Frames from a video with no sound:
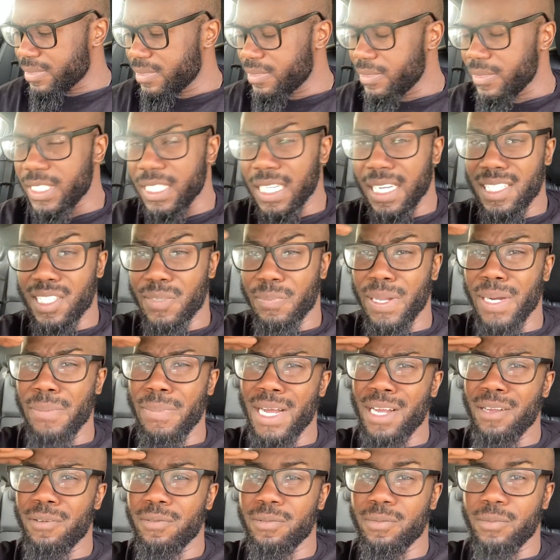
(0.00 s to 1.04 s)
it's been
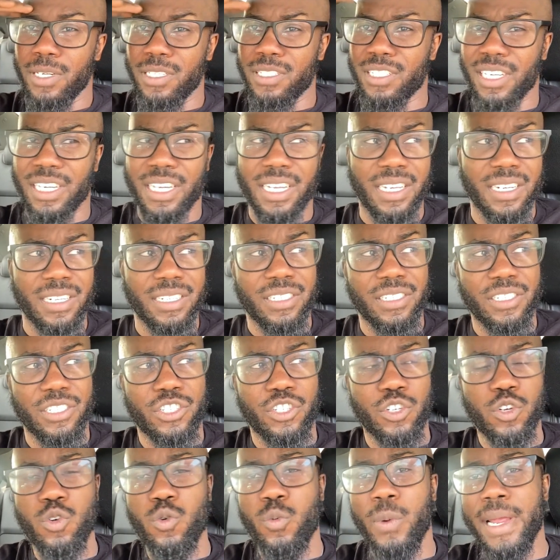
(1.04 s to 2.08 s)
about, once again,
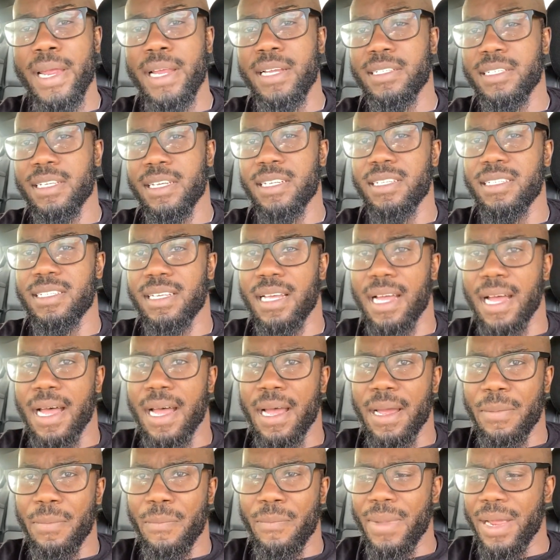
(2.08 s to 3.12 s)
2 weeks since
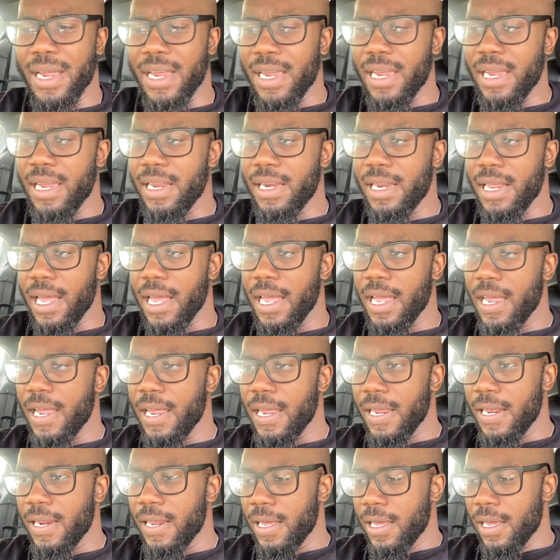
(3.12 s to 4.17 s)
I made
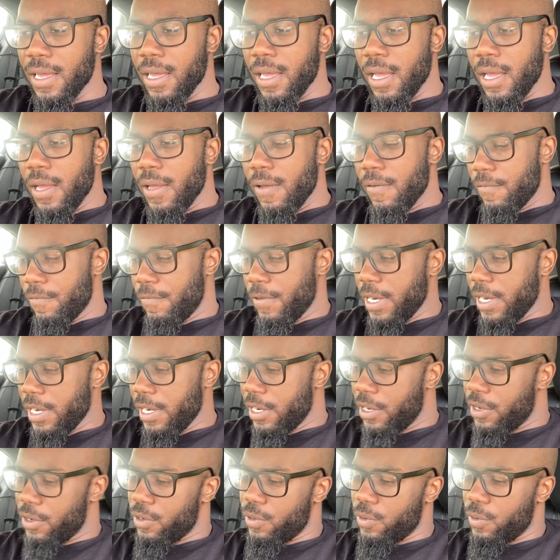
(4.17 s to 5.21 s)
a
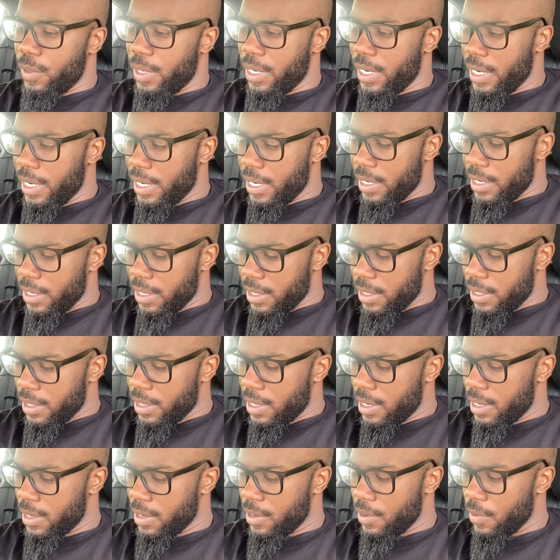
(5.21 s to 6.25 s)
video, and
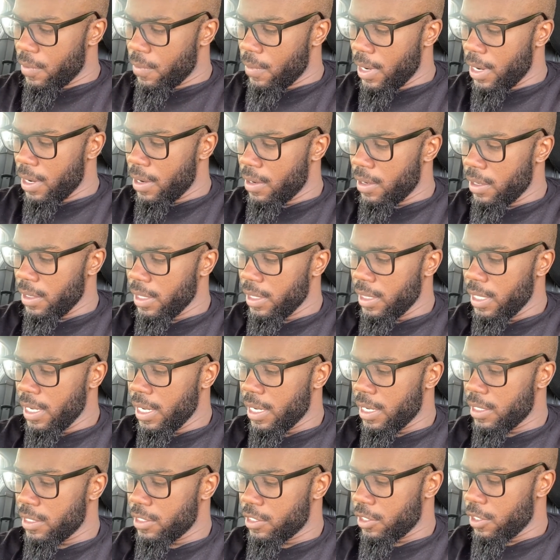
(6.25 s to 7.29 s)
wow, look at
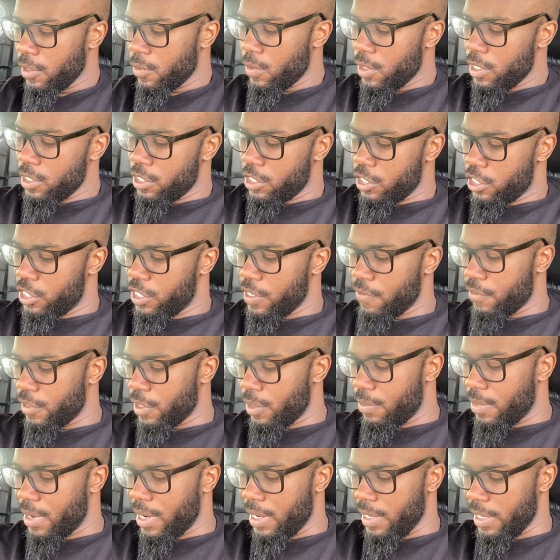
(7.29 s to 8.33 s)
that. So it was the shifter
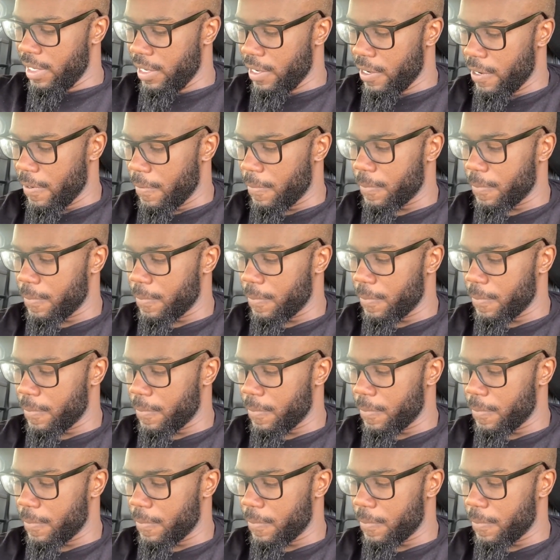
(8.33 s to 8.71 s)
binding up.